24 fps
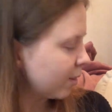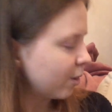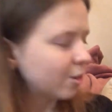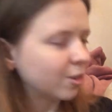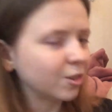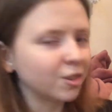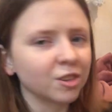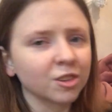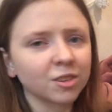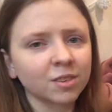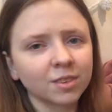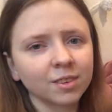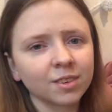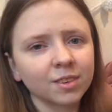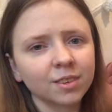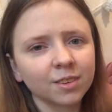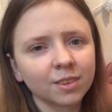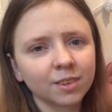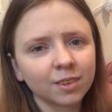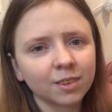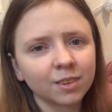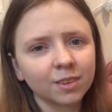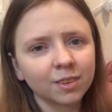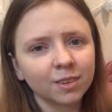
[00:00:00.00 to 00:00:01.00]
We'll
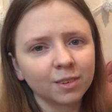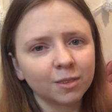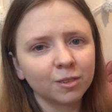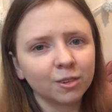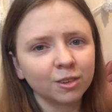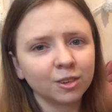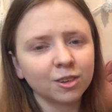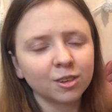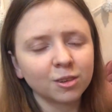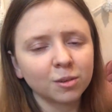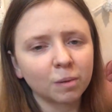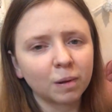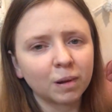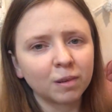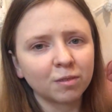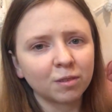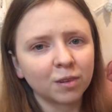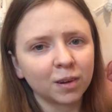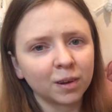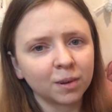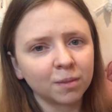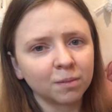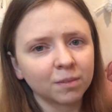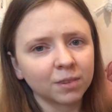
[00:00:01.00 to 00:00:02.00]
just
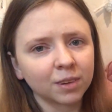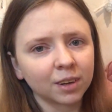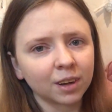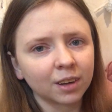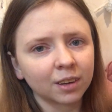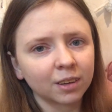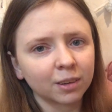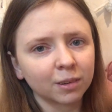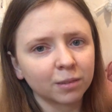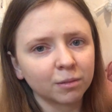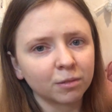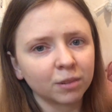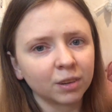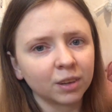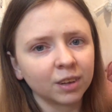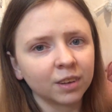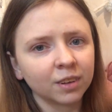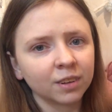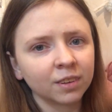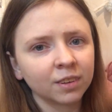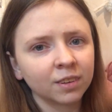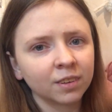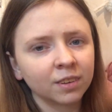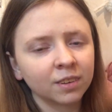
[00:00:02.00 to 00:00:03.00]
wait for him to get
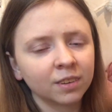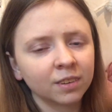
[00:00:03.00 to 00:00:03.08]
comfy.